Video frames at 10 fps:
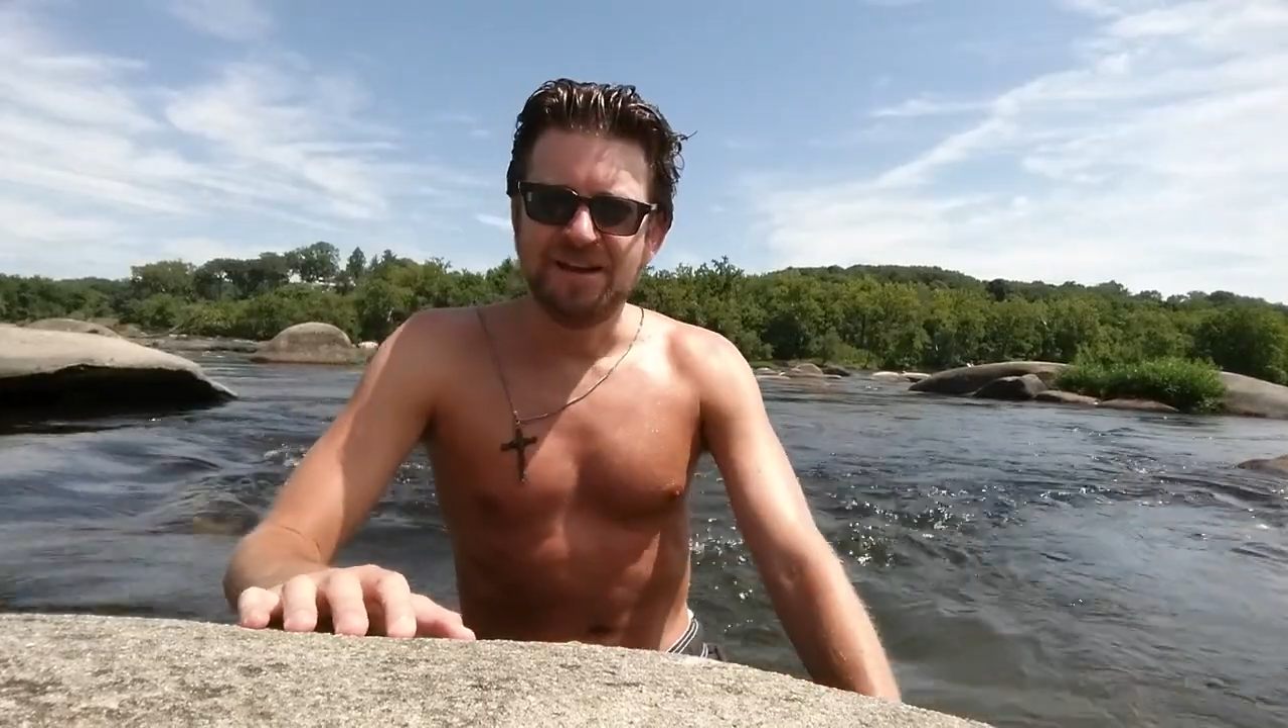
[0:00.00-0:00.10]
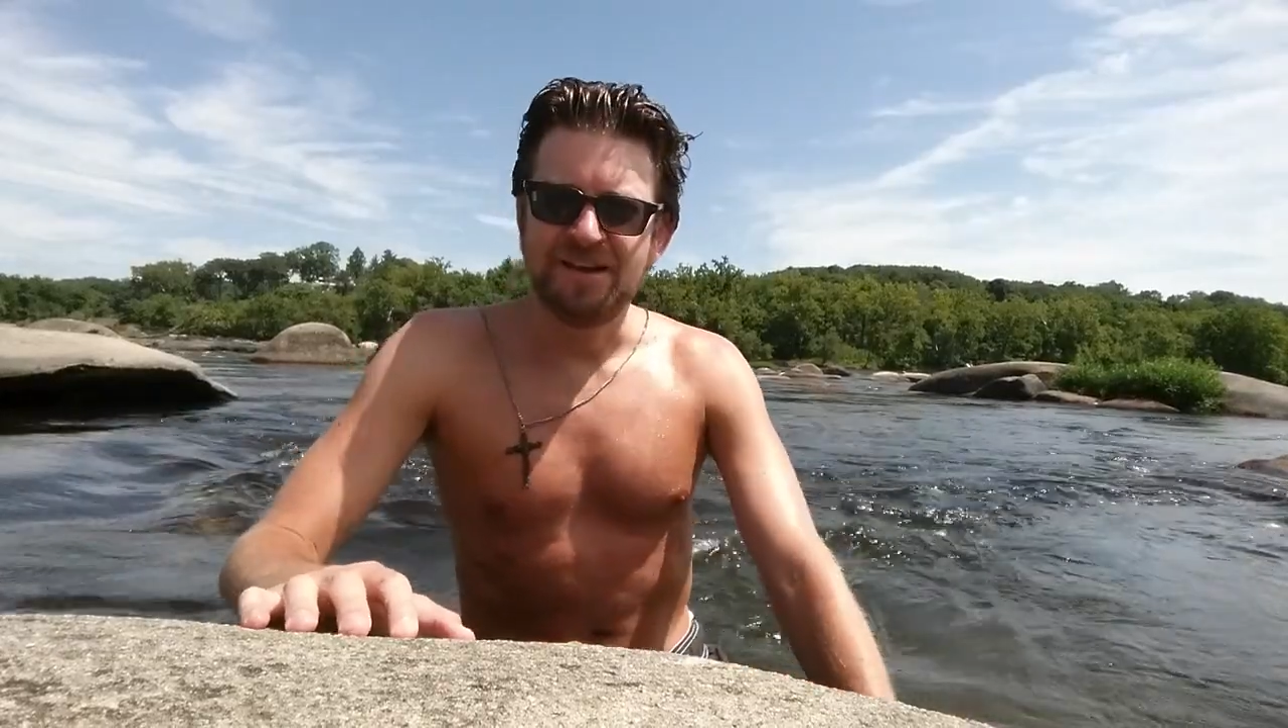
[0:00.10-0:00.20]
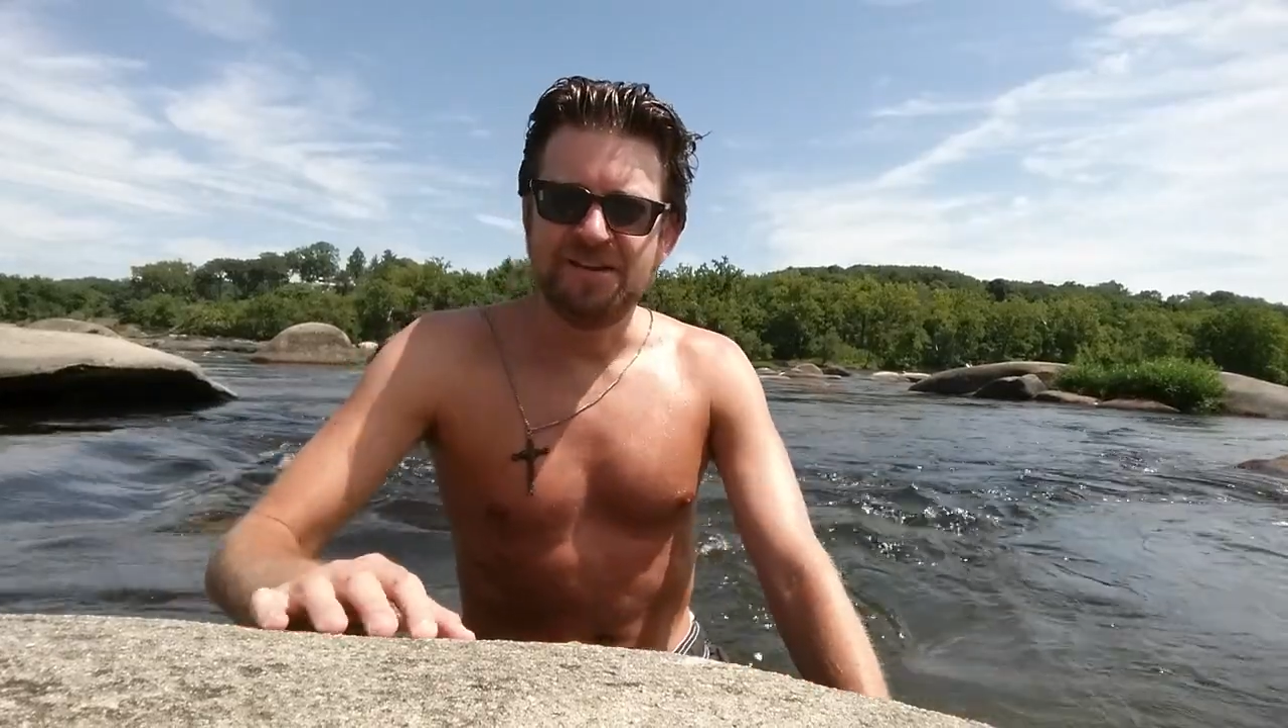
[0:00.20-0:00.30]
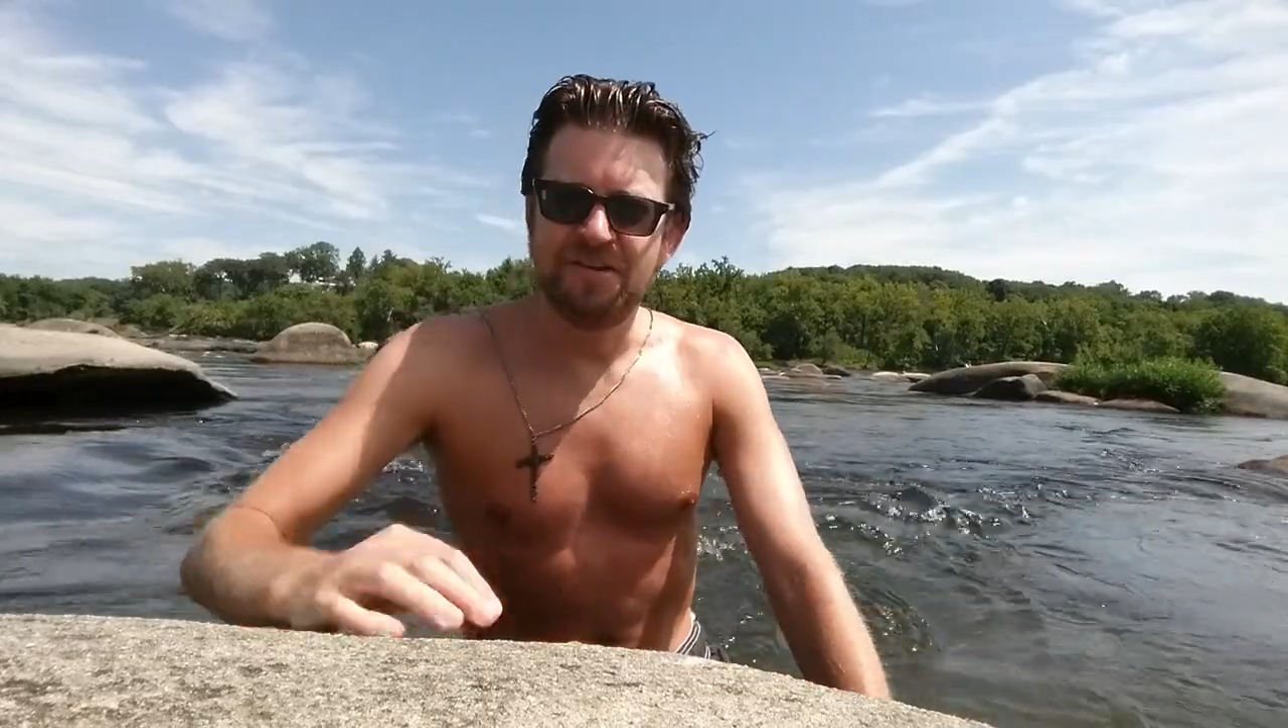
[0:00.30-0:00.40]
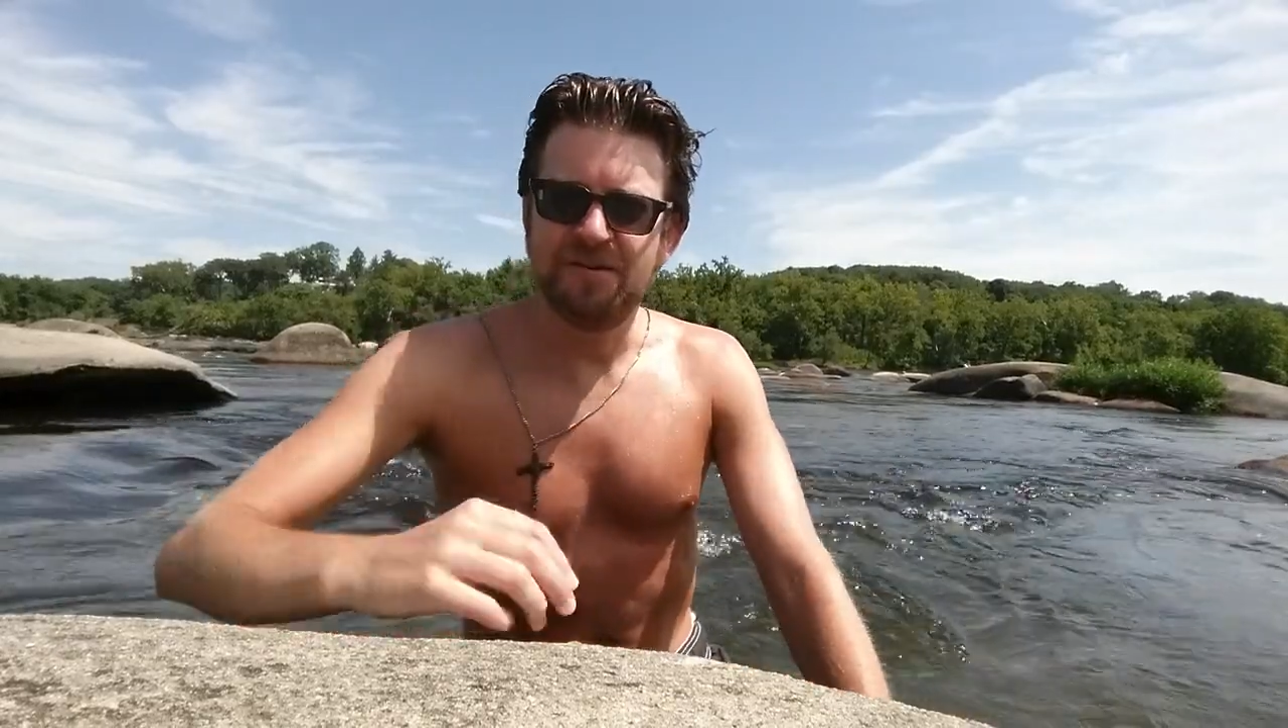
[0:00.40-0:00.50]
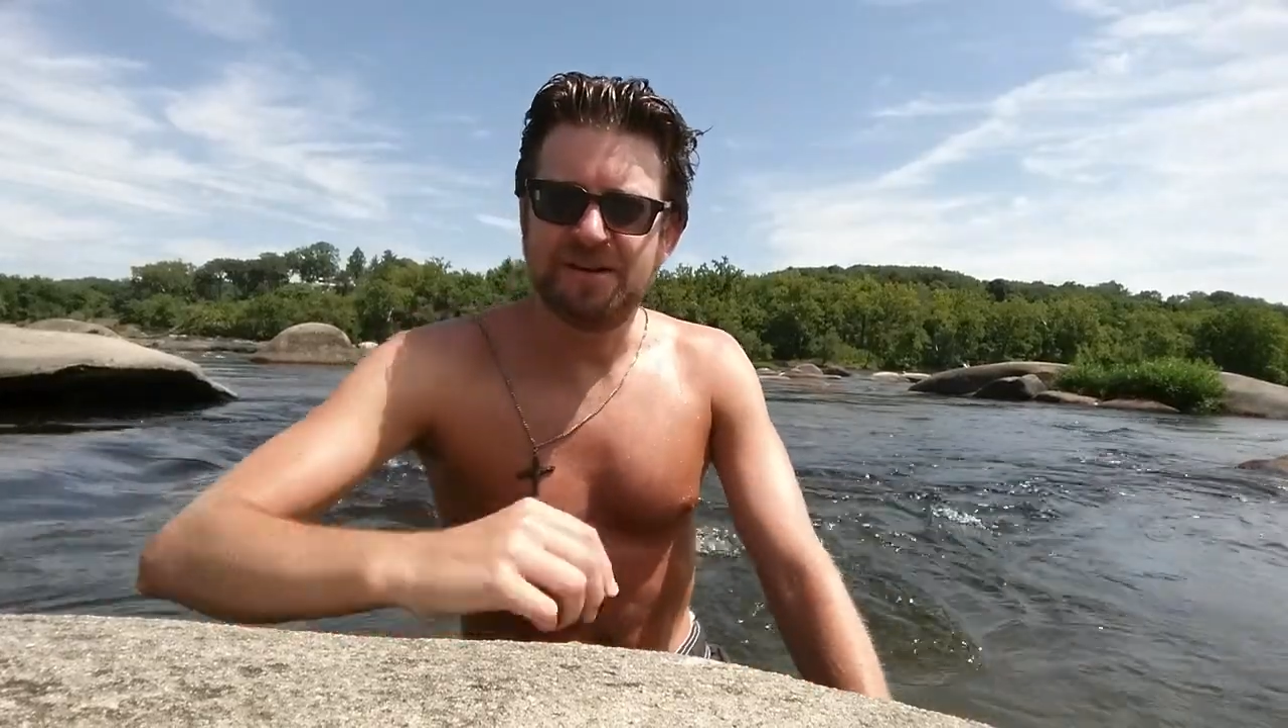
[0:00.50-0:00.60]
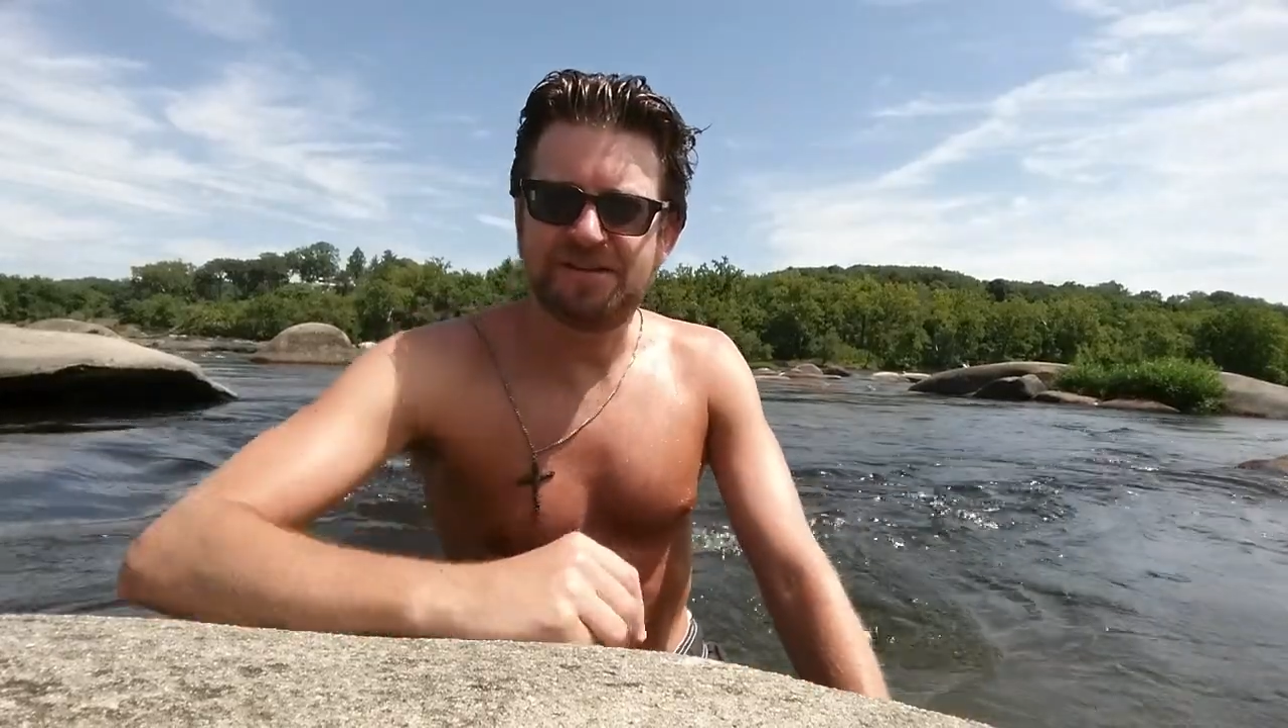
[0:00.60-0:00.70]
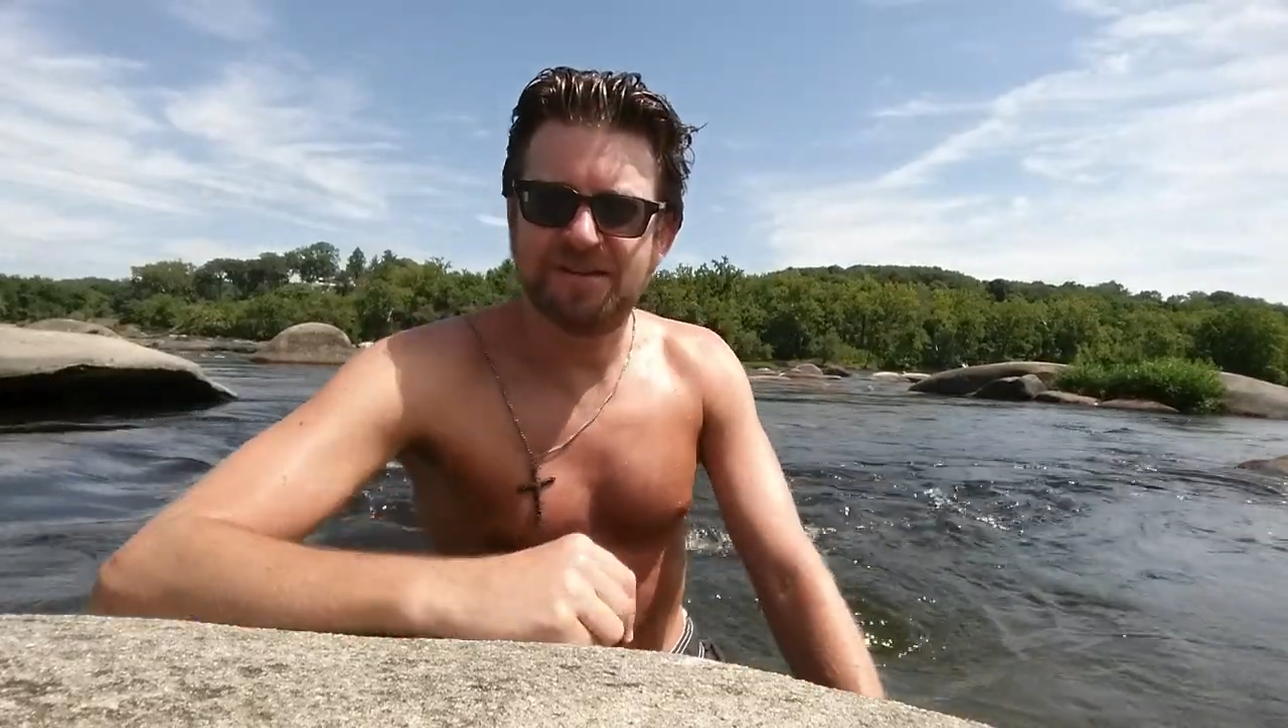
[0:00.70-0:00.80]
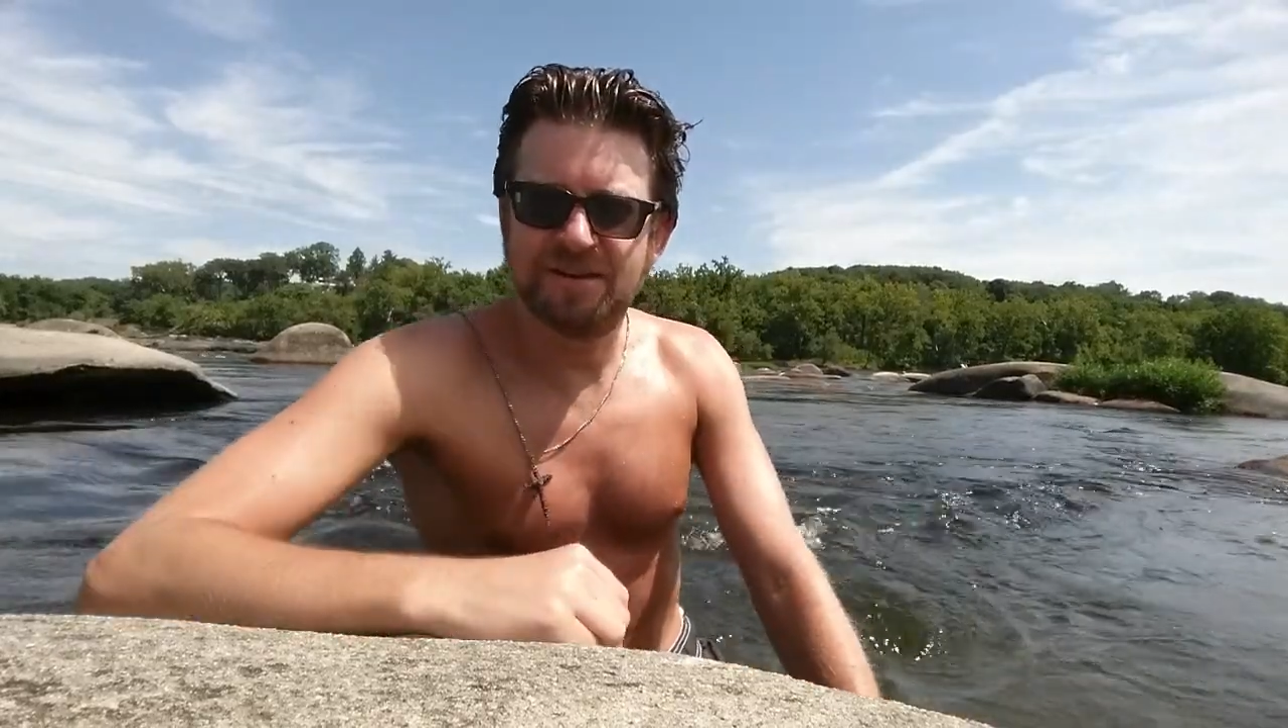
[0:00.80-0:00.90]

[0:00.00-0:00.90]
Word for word: Hey do, it's